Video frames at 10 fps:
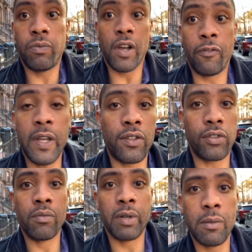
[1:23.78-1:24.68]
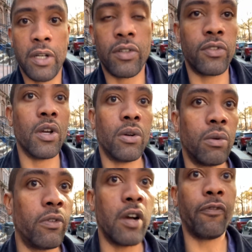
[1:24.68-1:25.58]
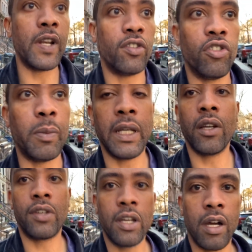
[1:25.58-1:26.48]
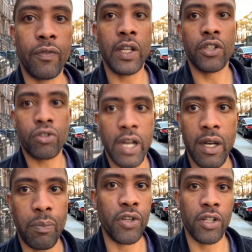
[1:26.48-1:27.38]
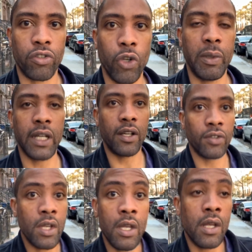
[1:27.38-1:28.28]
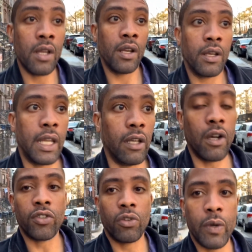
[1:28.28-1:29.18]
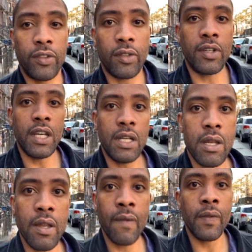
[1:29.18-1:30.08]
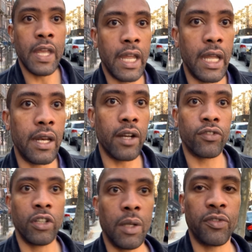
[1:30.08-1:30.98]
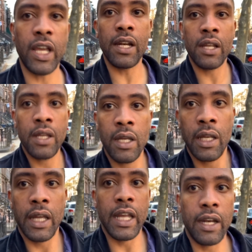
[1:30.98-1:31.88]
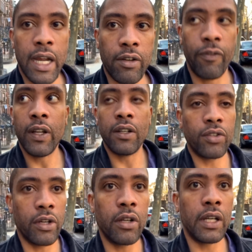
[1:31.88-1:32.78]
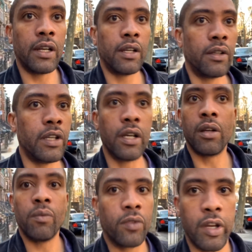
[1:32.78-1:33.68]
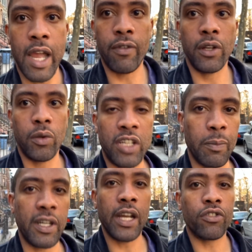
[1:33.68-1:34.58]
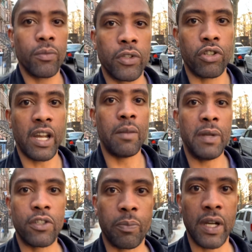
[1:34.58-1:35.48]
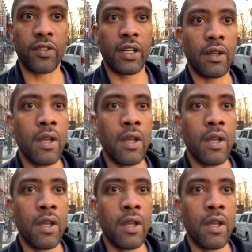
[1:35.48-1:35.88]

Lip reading: offense, pretty much. There's no offense he should be guilty of. They're just trying to push it through because they lost in 2016 and they're still upset and they got their feelings hurt, and you know, they're having a little temper tantrum, so they're trying to impeach the president